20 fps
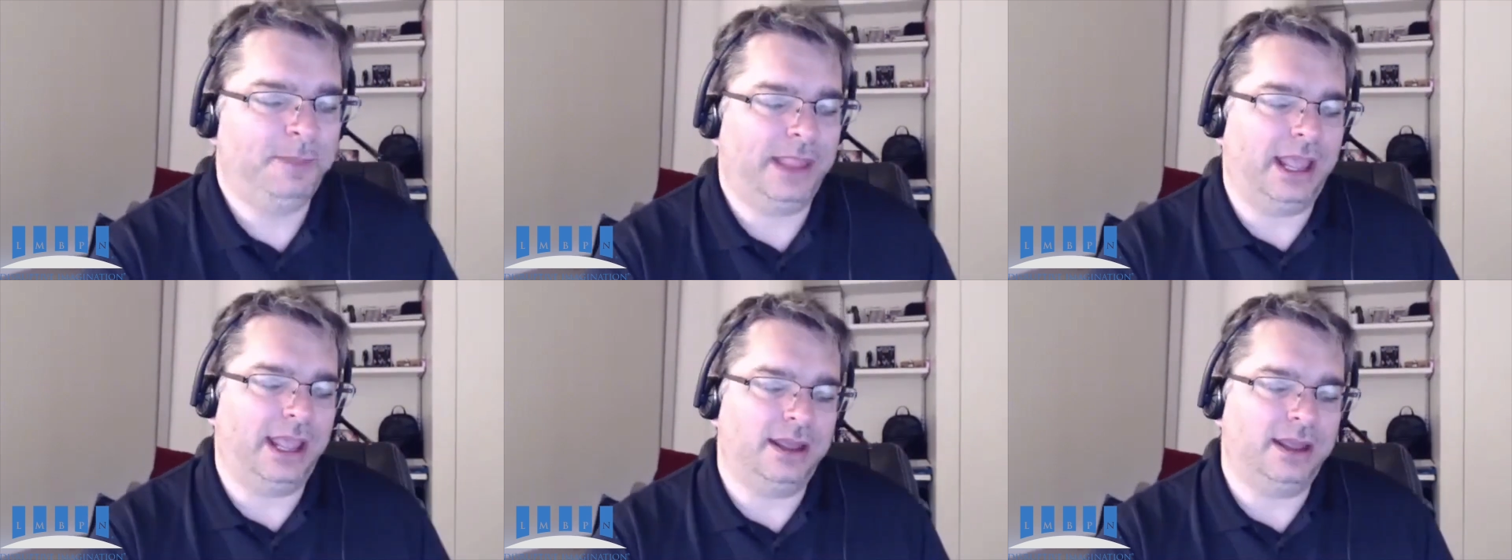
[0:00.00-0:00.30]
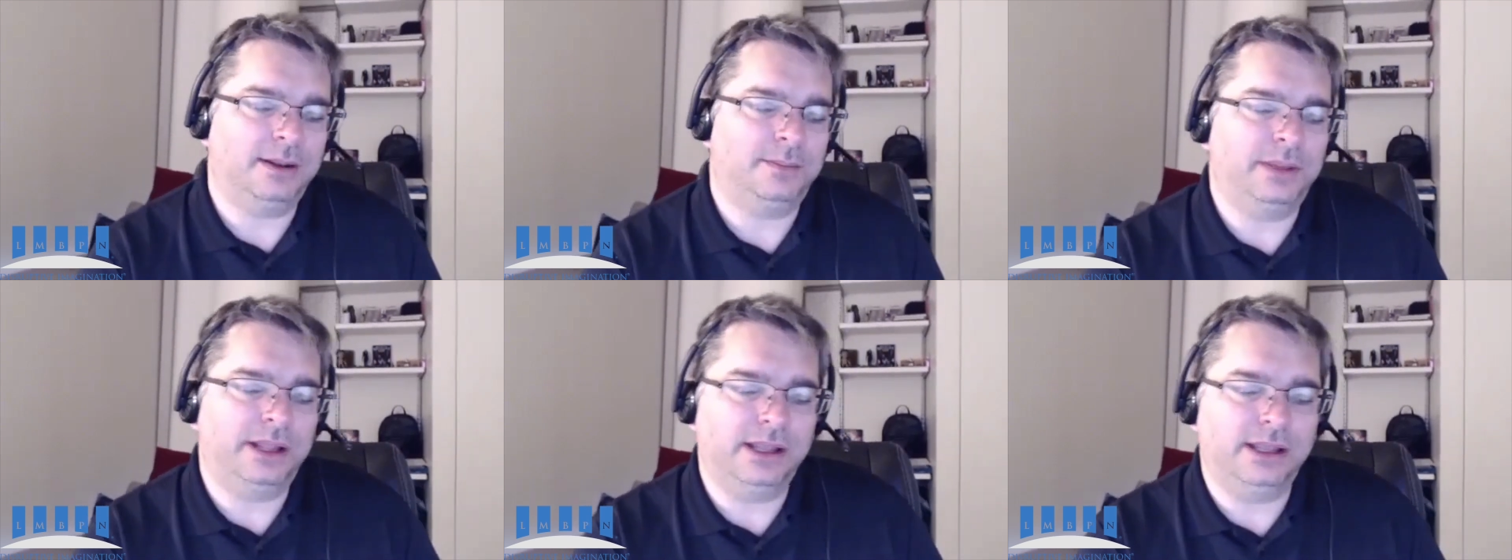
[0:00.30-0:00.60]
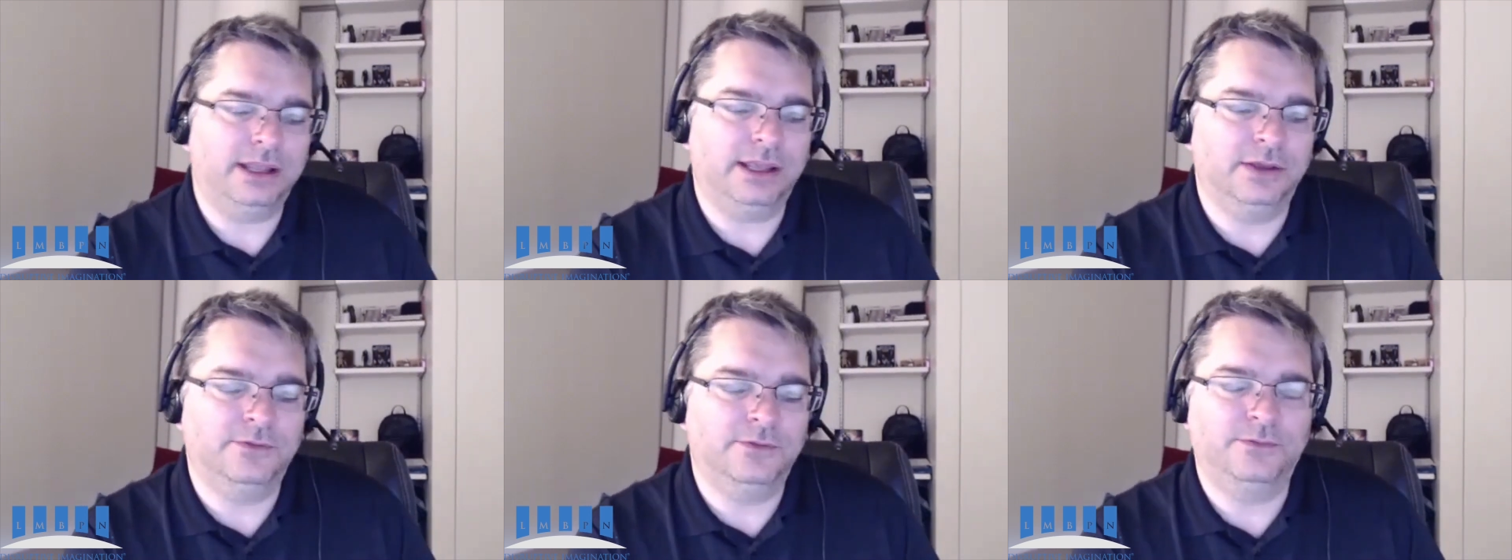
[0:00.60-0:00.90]
And I'm
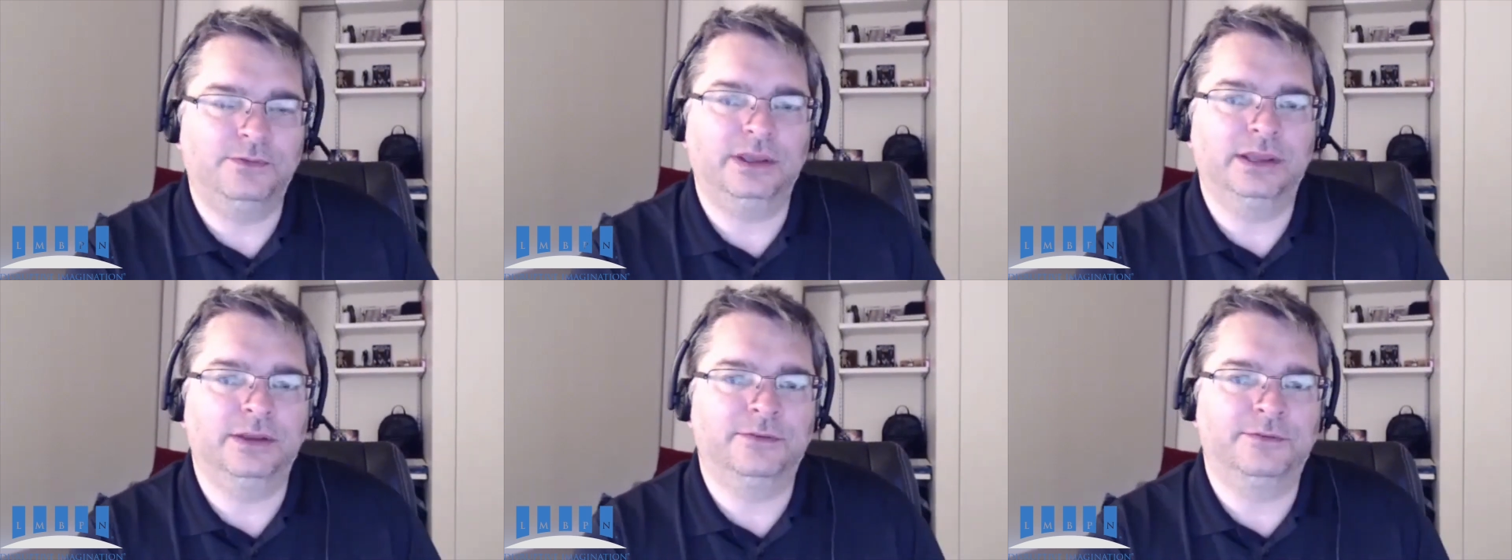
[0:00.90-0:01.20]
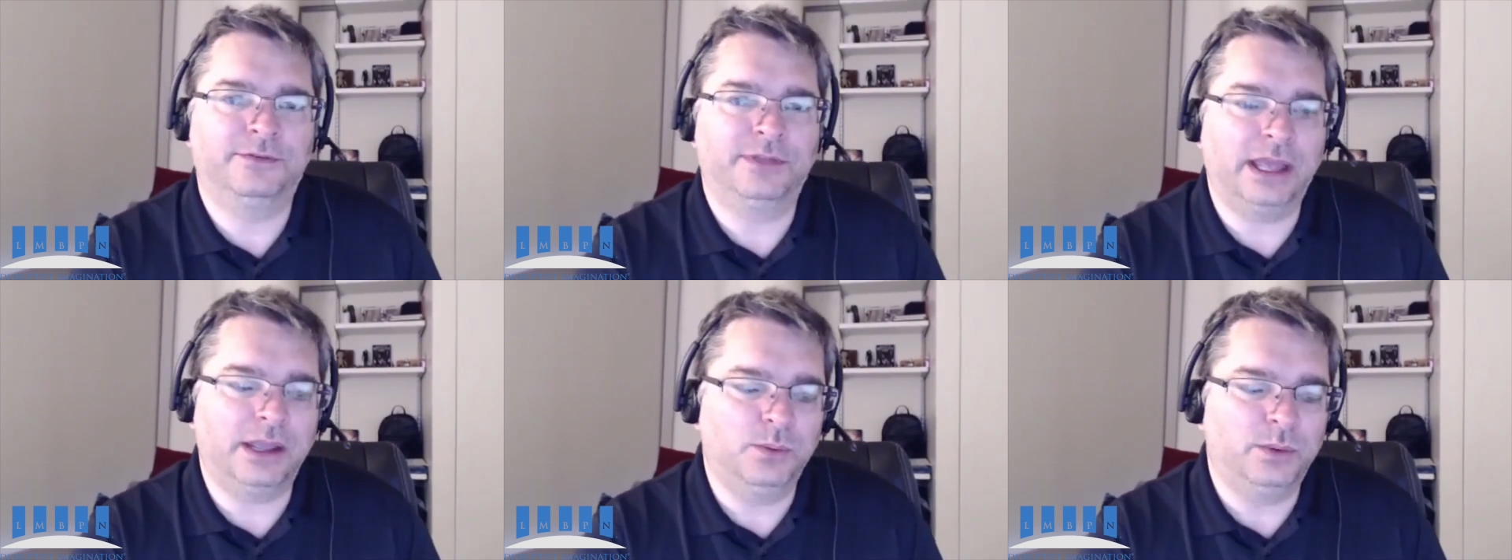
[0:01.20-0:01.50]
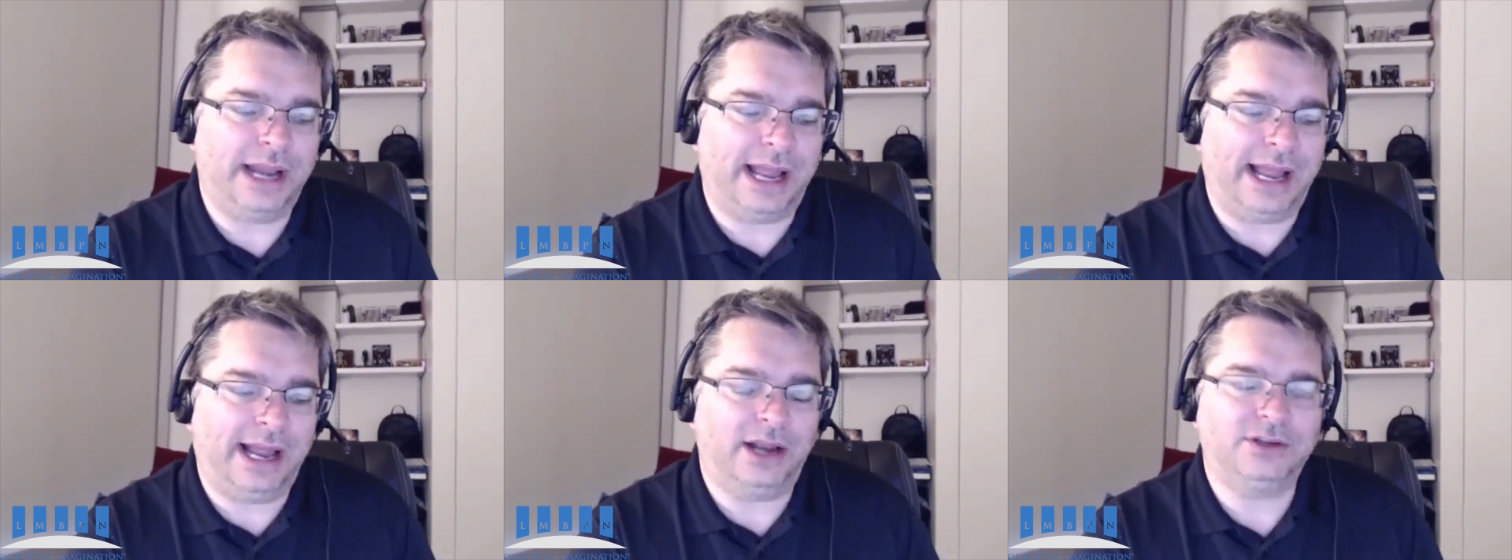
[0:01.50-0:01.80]
like, if they
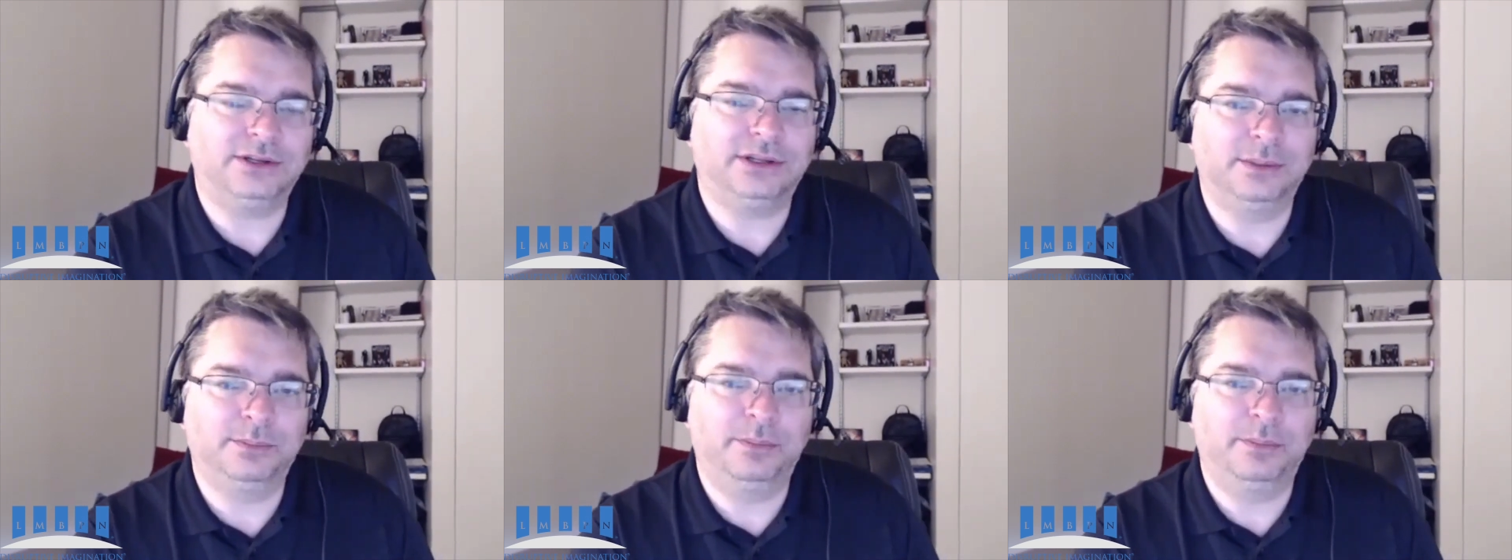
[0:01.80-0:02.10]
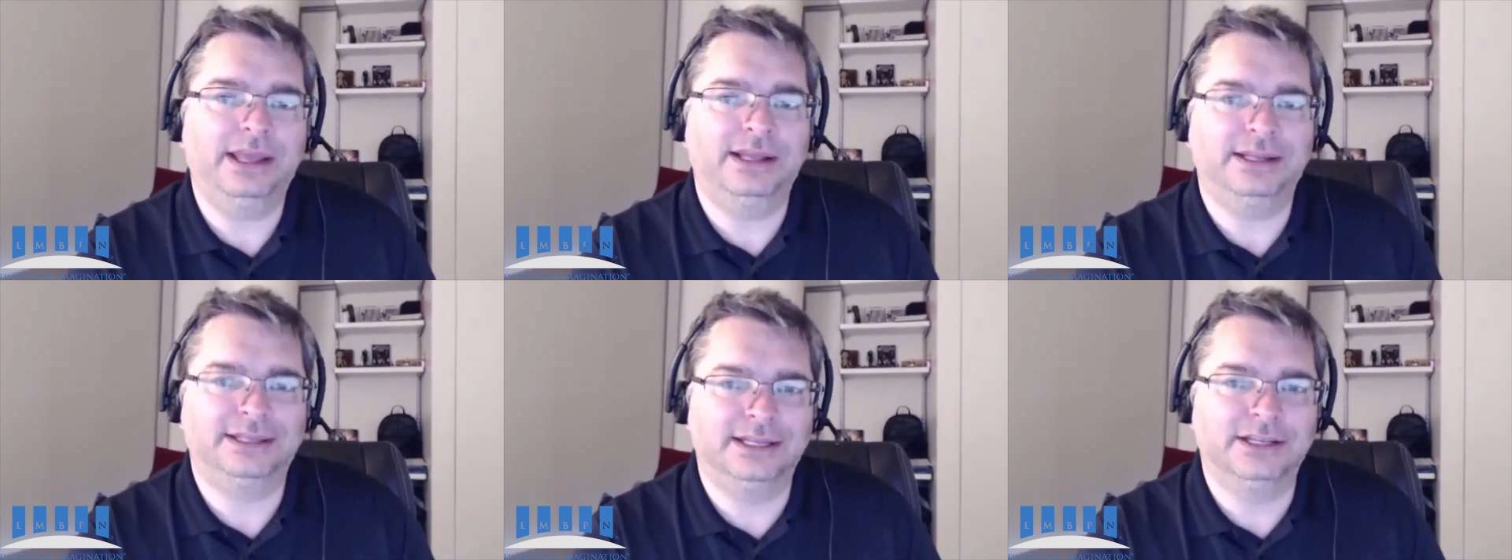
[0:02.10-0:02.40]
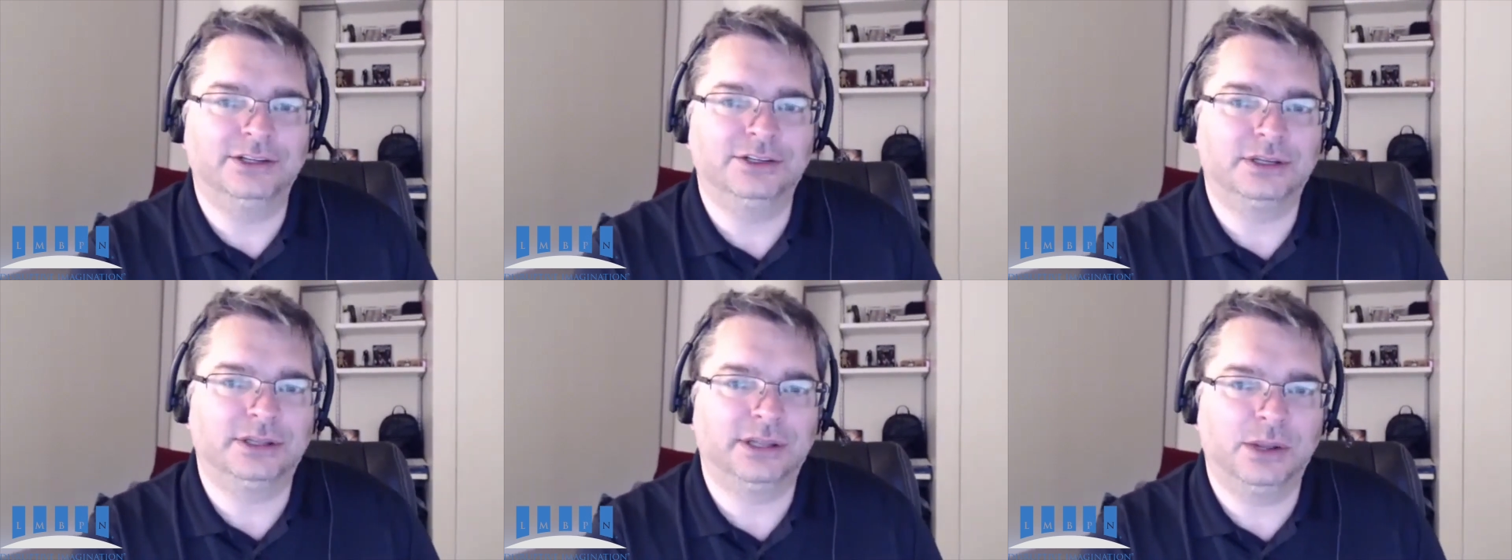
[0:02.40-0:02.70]
would actually pay
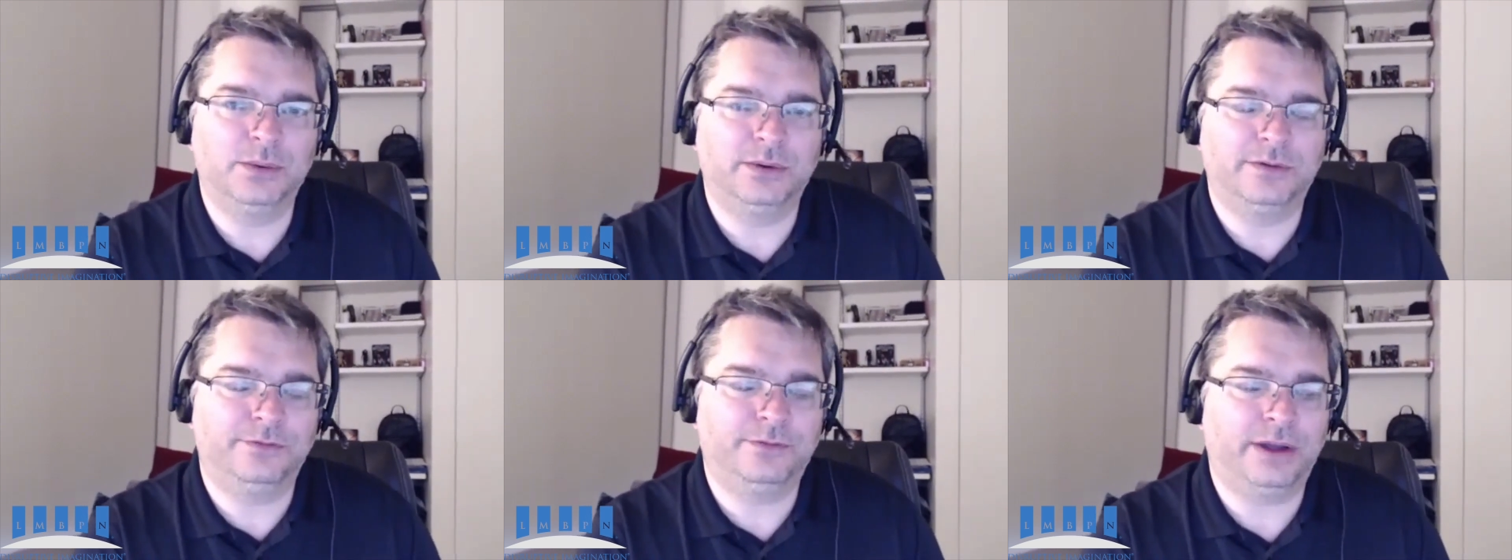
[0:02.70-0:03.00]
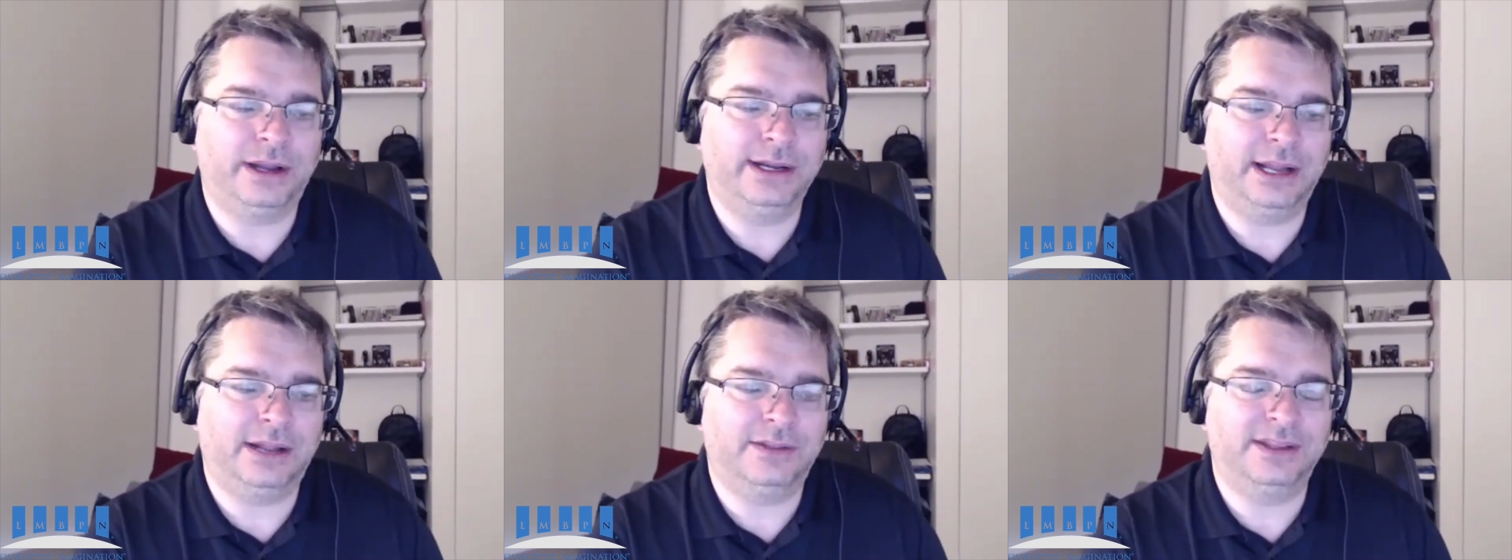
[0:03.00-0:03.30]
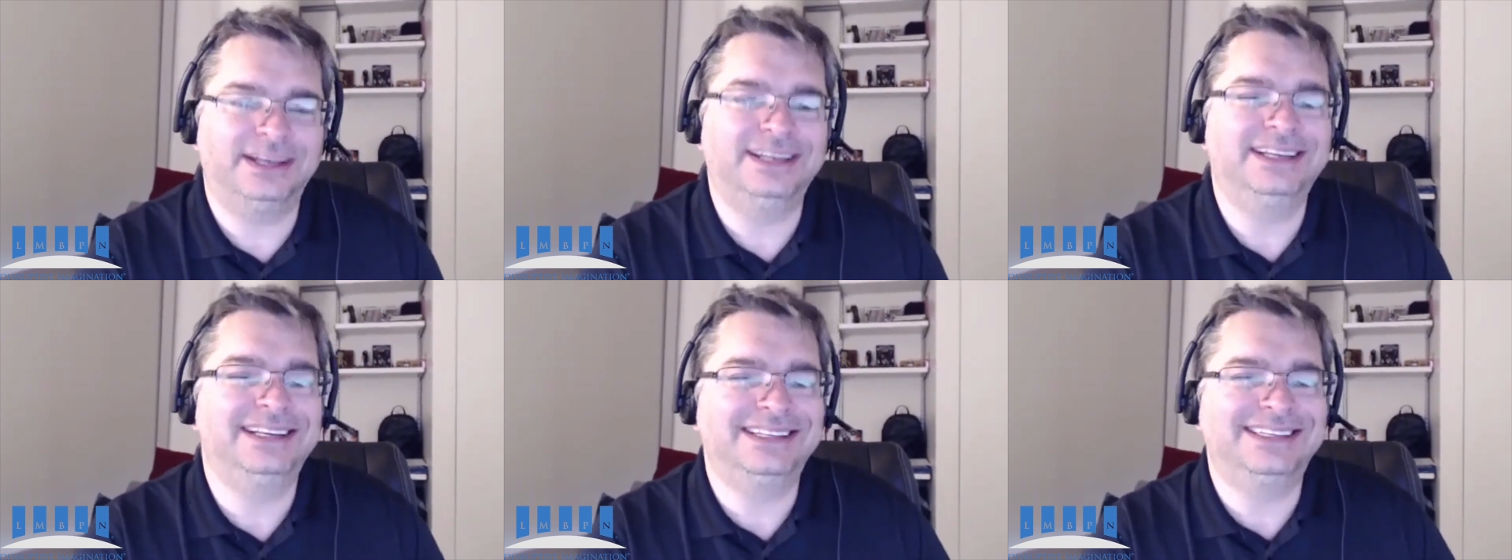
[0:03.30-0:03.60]
attention, they would find out
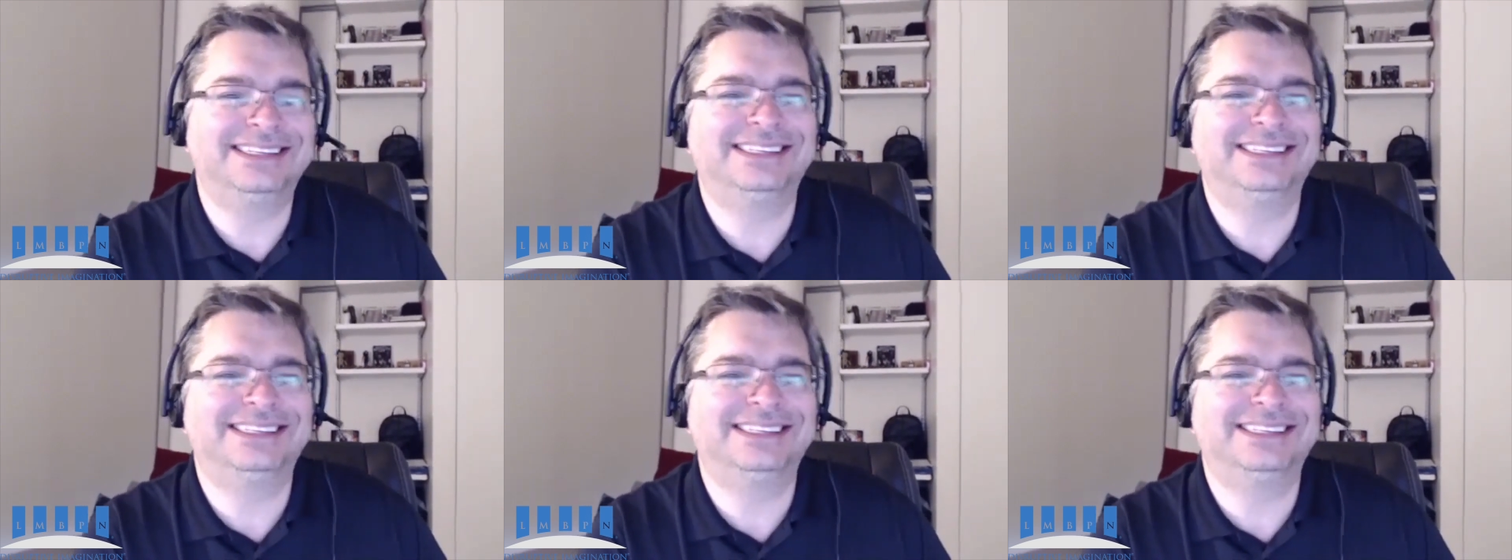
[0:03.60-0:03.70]
that it is